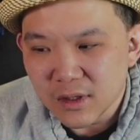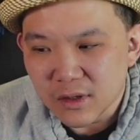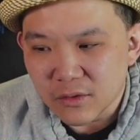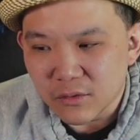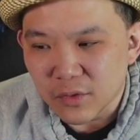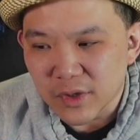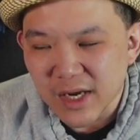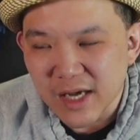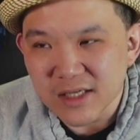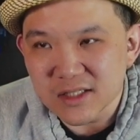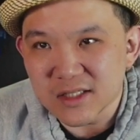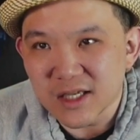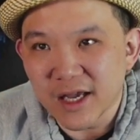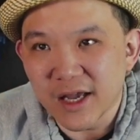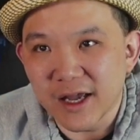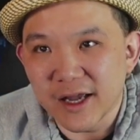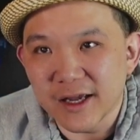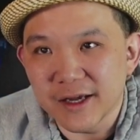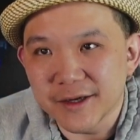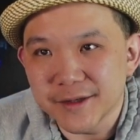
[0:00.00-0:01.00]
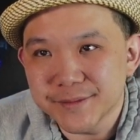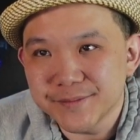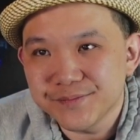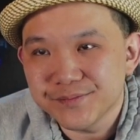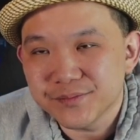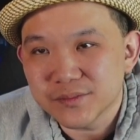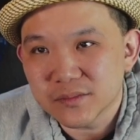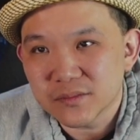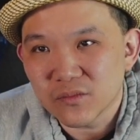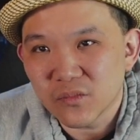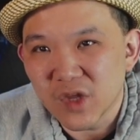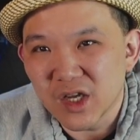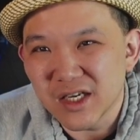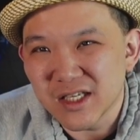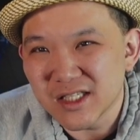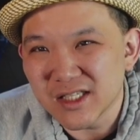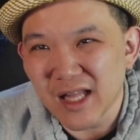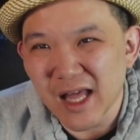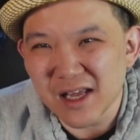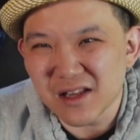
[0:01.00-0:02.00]
when I say,
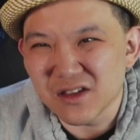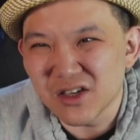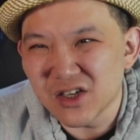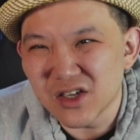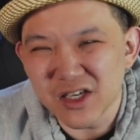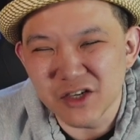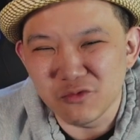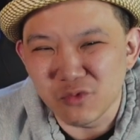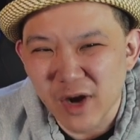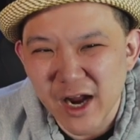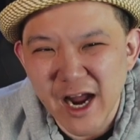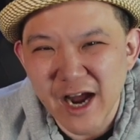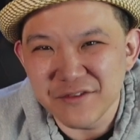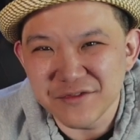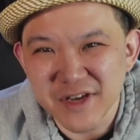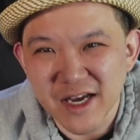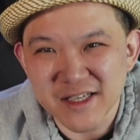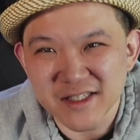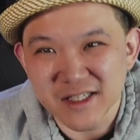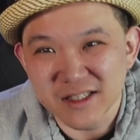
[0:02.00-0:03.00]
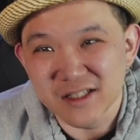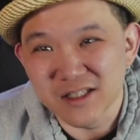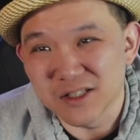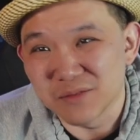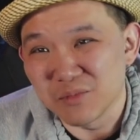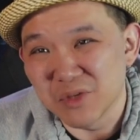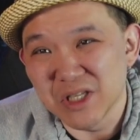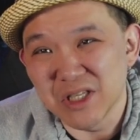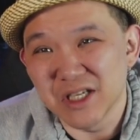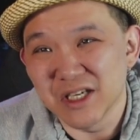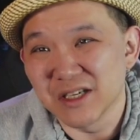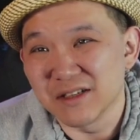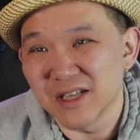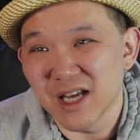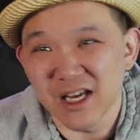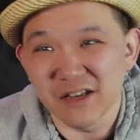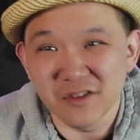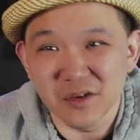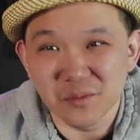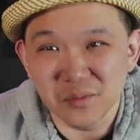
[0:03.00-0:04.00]
it's like literally right after I say this is medium,
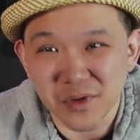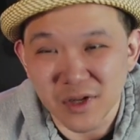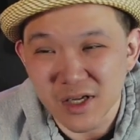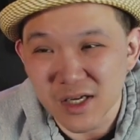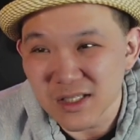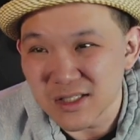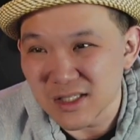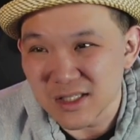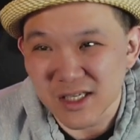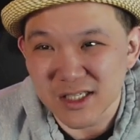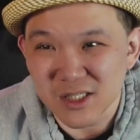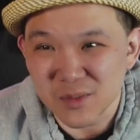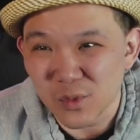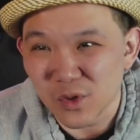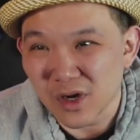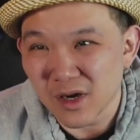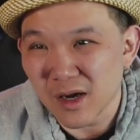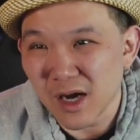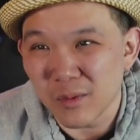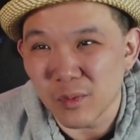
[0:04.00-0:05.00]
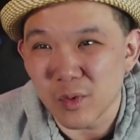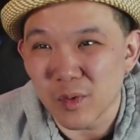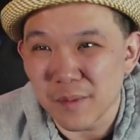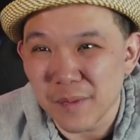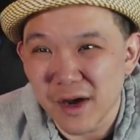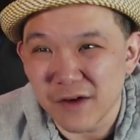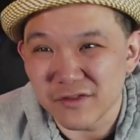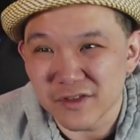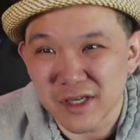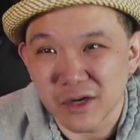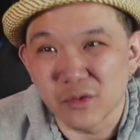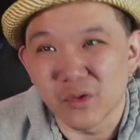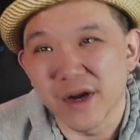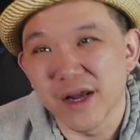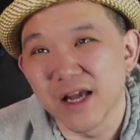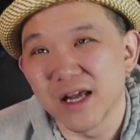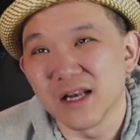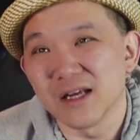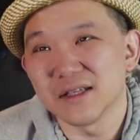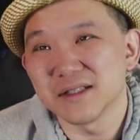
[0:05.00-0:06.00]
not even plus, and I smoke a couple of puffs, I
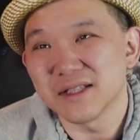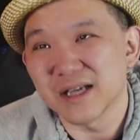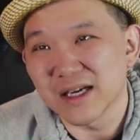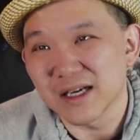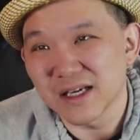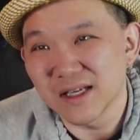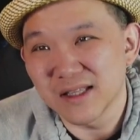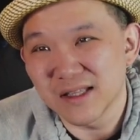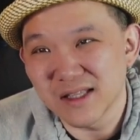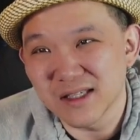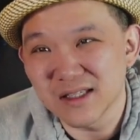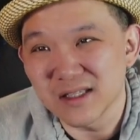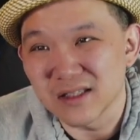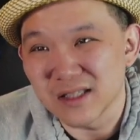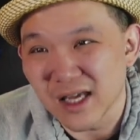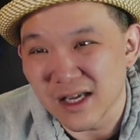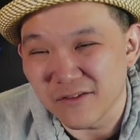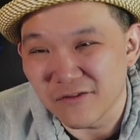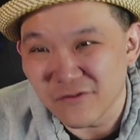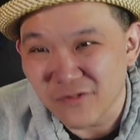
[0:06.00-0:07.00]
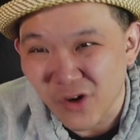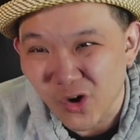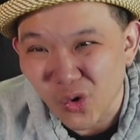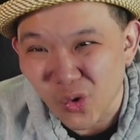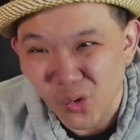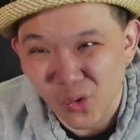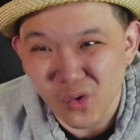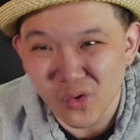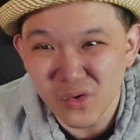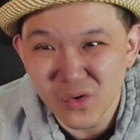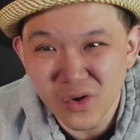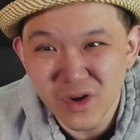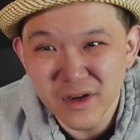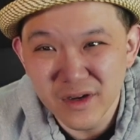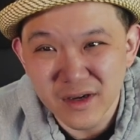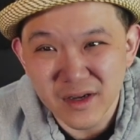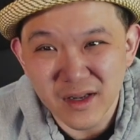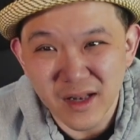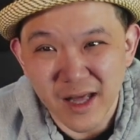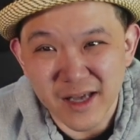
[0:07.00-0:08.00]
wait a second. This is like full.
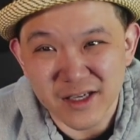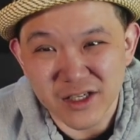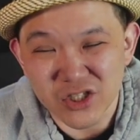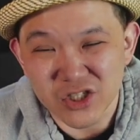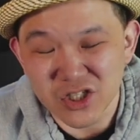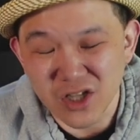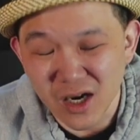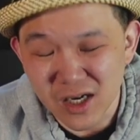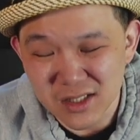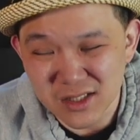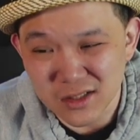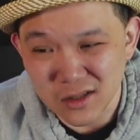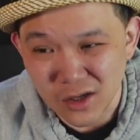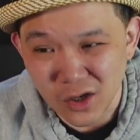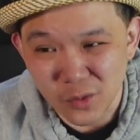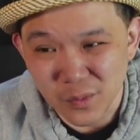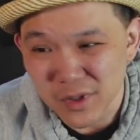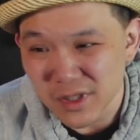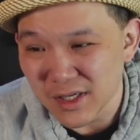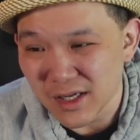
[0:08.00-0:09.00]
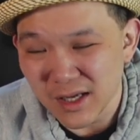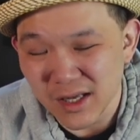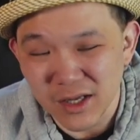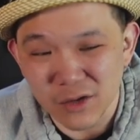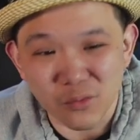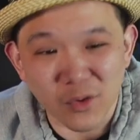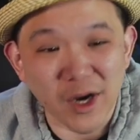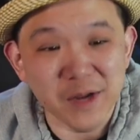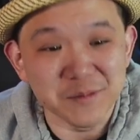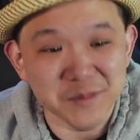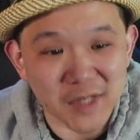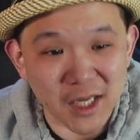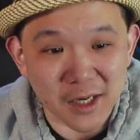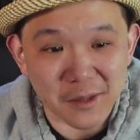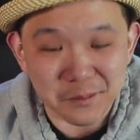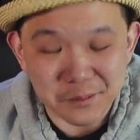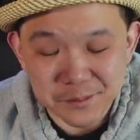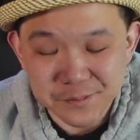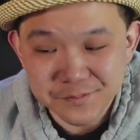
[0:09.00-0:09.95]
Like it starts slow, but it ramped up.